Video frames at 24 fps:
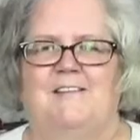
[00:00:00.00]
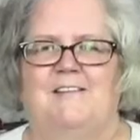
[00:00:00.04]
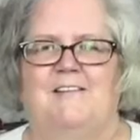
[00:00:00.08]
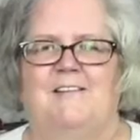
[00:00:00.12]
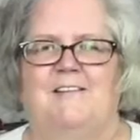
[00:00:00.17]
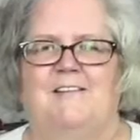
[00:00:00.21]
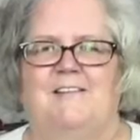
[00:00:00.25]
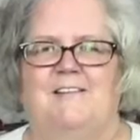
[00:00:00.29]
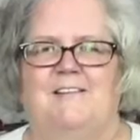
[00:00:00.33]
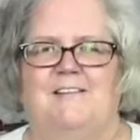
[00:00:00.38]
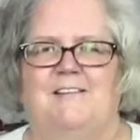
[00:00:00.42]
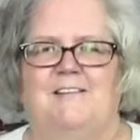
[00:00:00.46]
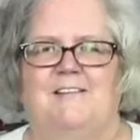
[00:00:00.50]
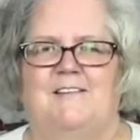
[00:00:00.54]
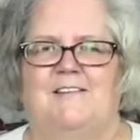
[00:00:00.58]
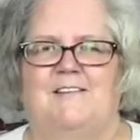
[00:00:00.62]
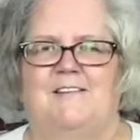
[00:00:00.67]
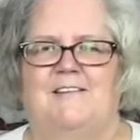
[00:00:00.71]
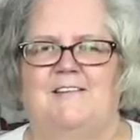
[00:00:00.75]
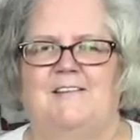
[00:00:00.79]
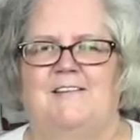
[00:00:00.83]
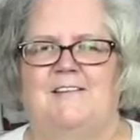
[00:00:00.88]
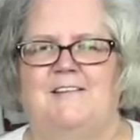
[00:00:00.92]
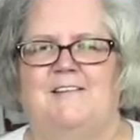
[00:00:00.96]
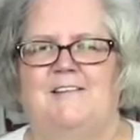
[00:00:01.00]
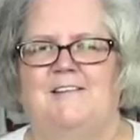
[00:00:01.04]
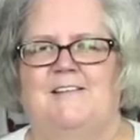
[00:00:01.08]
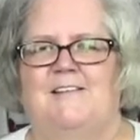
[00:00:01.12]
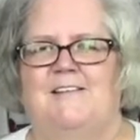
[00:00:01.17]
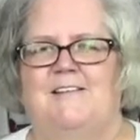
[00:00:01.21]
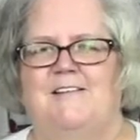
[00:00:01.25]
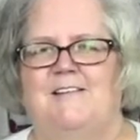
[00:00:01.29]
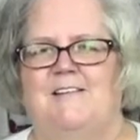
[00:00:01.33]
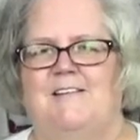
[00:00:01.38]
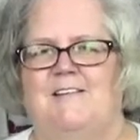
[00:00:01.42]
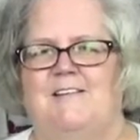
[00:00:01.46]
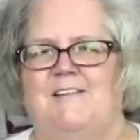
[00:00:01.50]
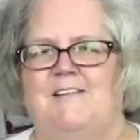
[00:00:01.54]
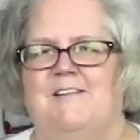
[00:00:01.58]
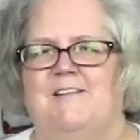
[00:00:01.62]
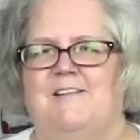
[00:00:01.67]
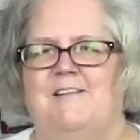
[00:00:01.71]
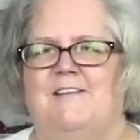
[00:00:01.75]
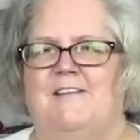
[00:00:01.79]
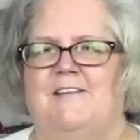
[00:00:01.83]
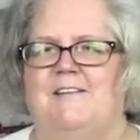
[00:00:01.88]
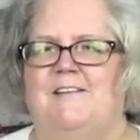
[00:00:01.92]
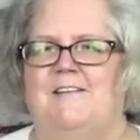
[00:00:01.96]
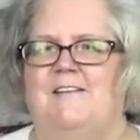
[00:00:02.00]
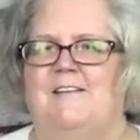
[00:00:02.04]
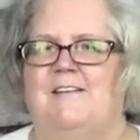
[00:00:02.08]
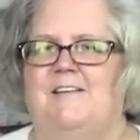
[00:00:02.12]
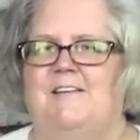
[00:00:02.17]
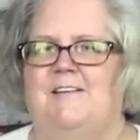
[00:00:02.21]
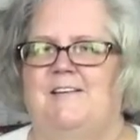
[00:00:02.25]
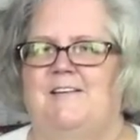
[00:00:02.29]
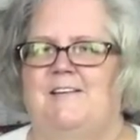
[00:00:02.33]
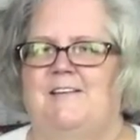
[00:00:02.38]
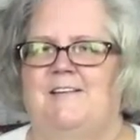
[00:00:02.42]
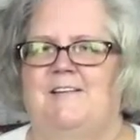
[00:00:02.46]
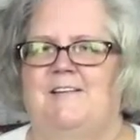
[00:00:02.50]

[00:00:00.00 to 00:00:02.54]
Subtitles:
No words are spoken by the person on screen.